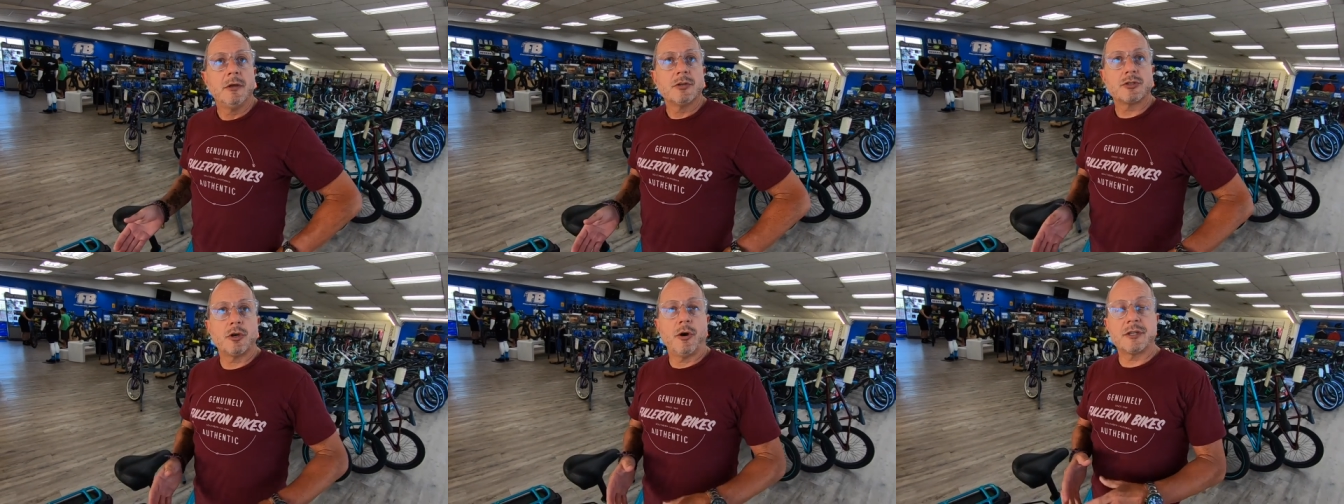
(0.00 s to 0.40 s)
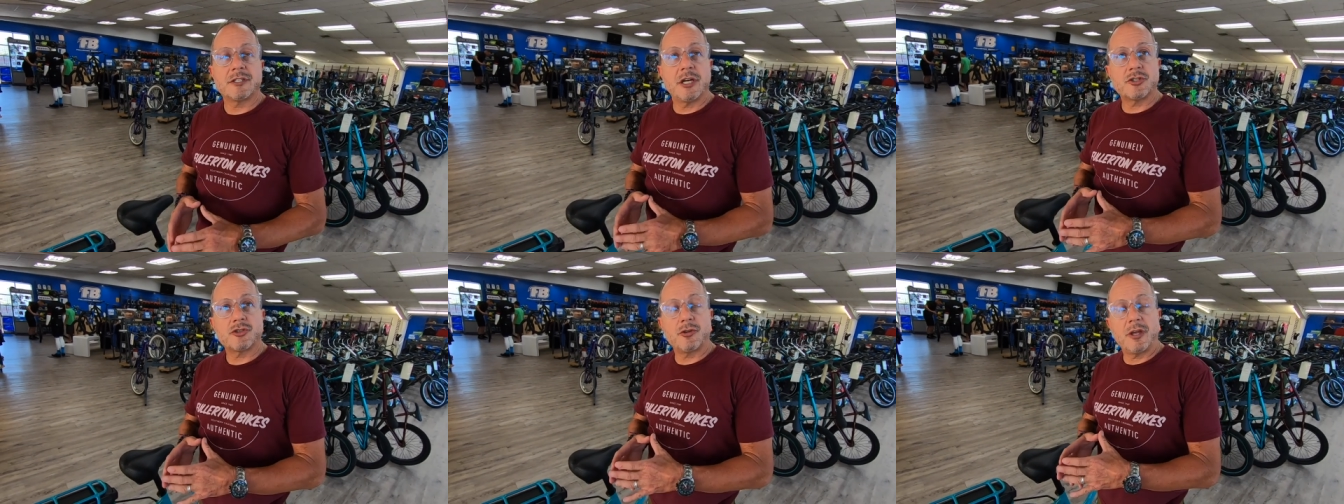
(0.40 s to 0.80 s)
So
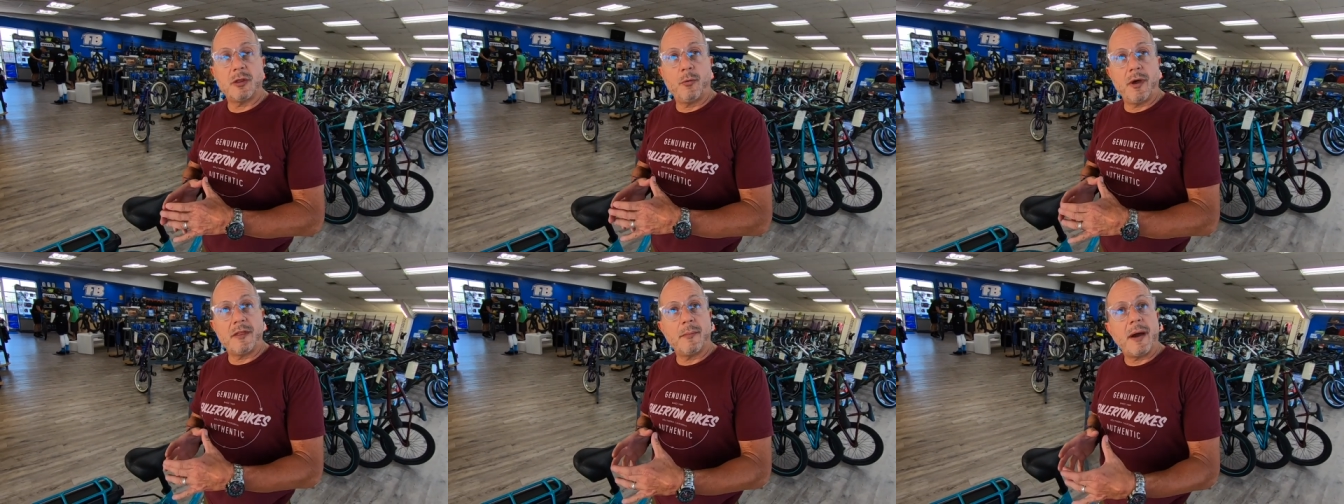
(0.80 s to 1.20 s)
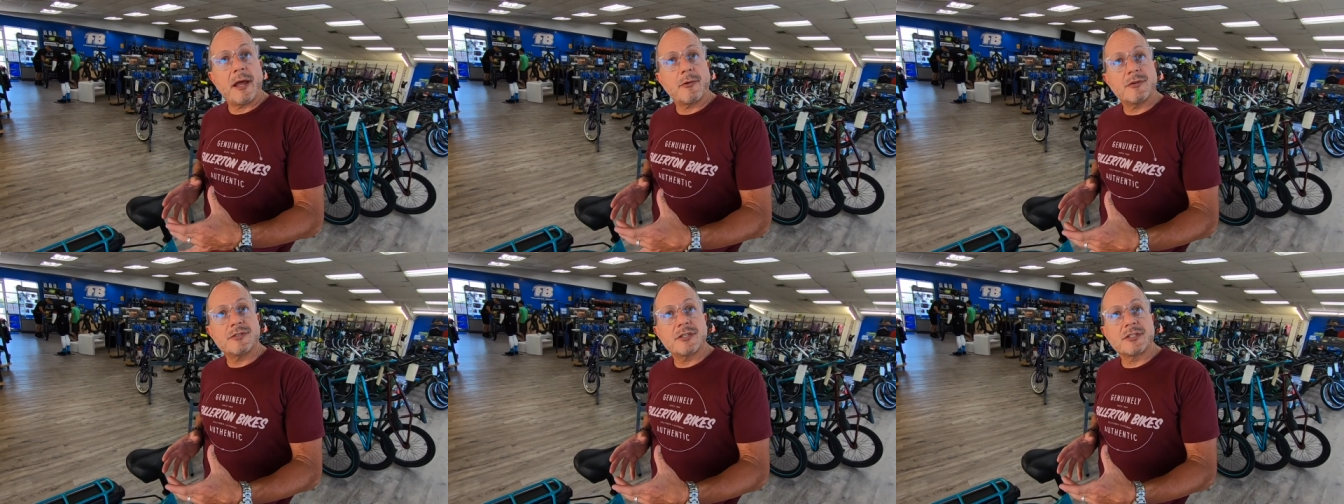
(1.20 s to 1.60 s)
essentially, the way the
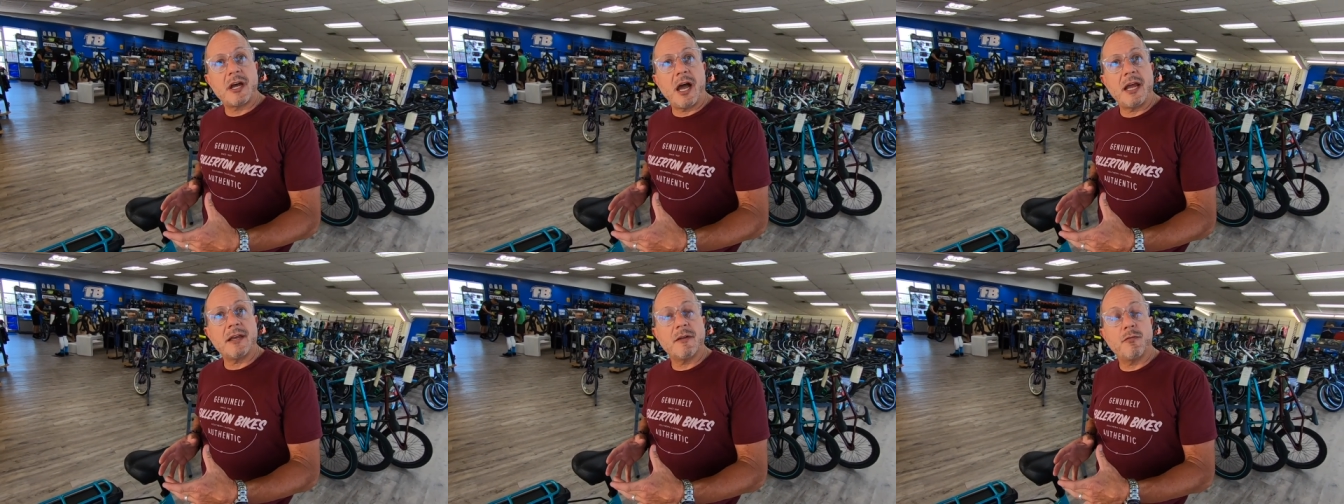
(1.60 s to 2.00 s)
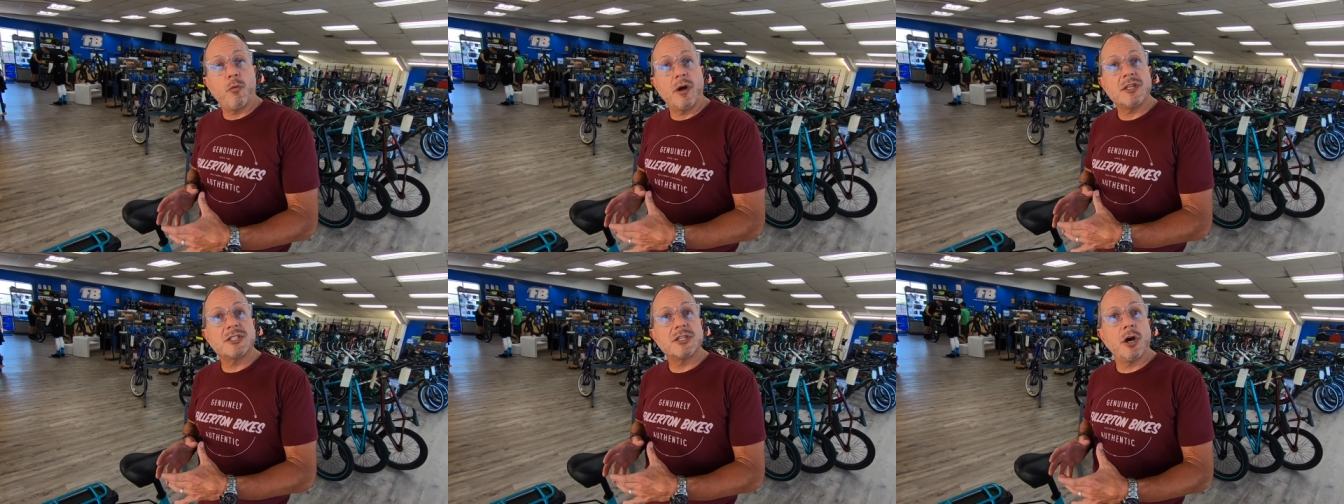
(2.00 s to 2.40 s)
battery is designed, if
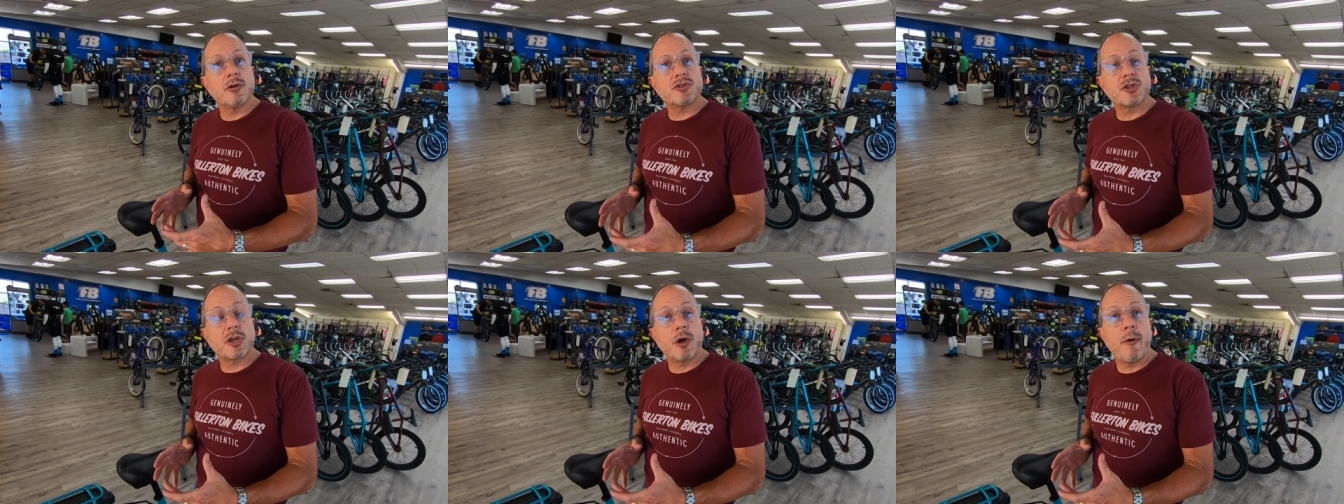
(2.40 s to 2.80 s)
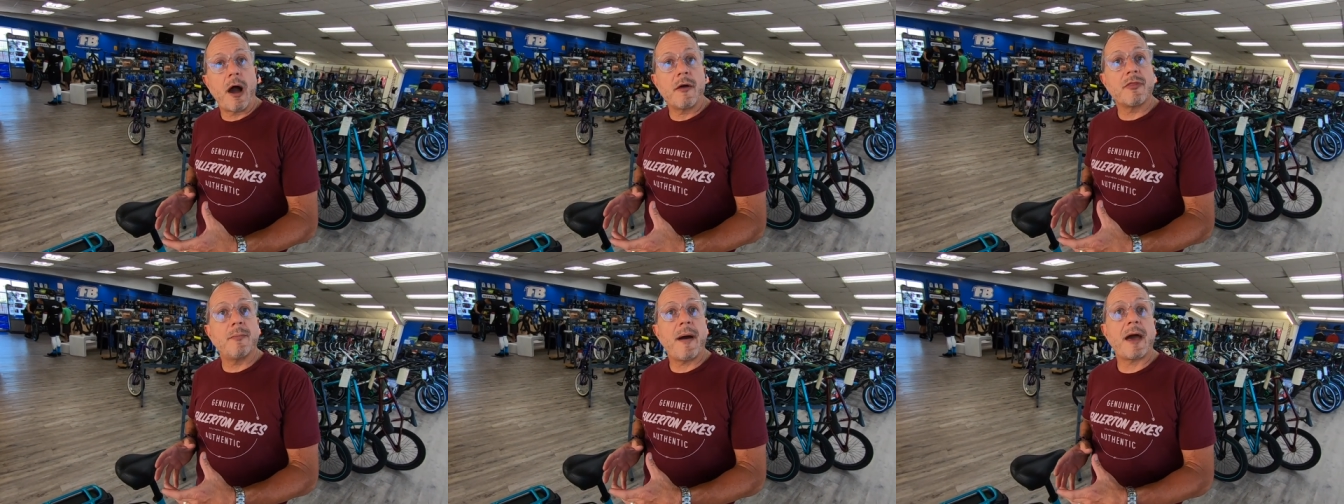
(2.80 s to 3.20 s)
one cell should go
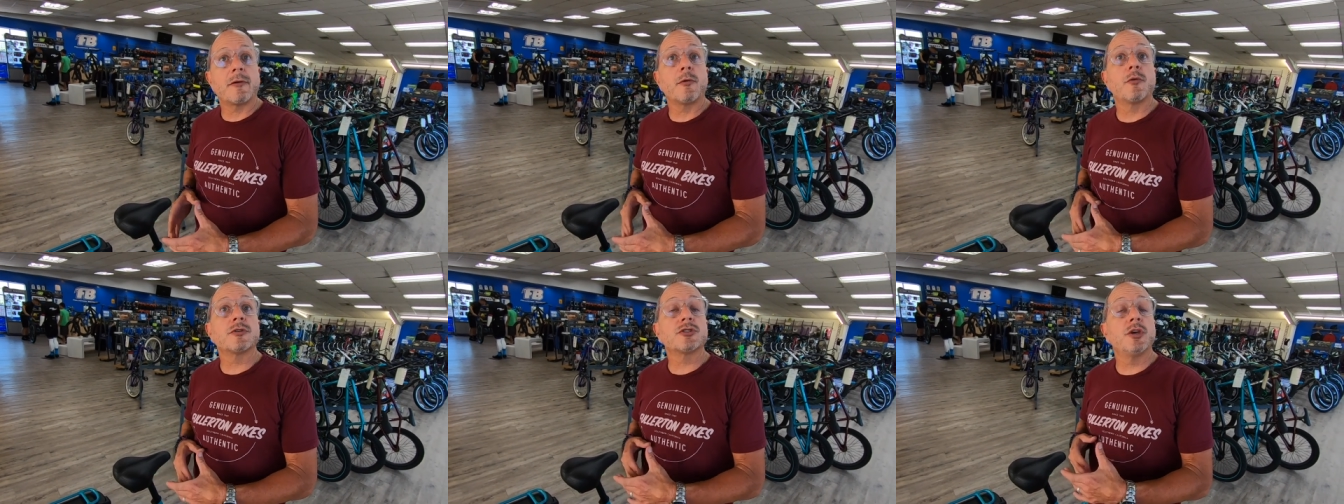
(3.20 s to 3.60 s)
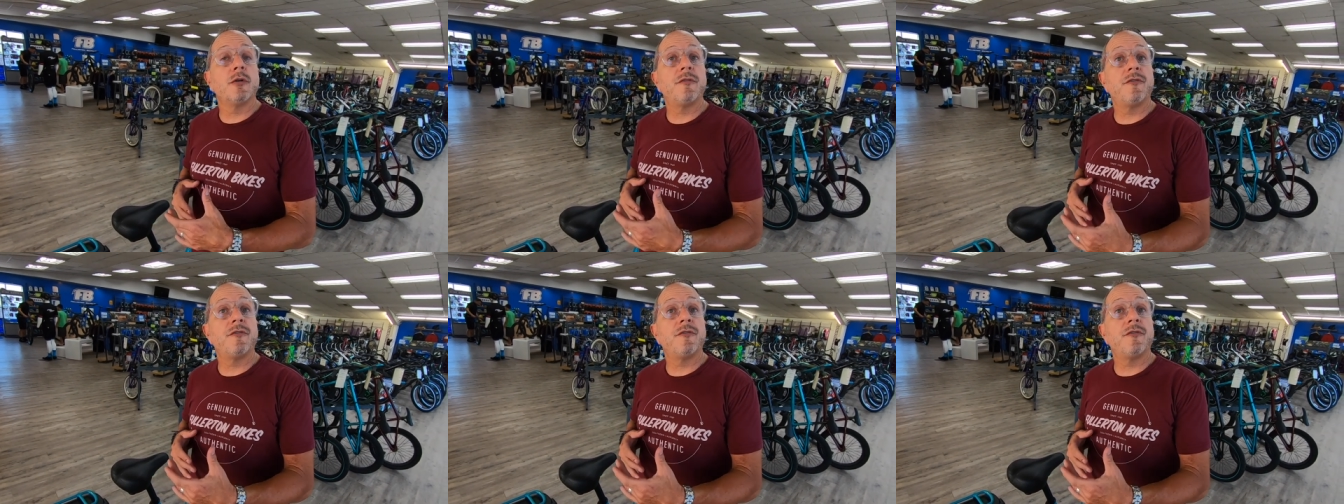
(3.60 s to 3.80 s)
out, the battery will still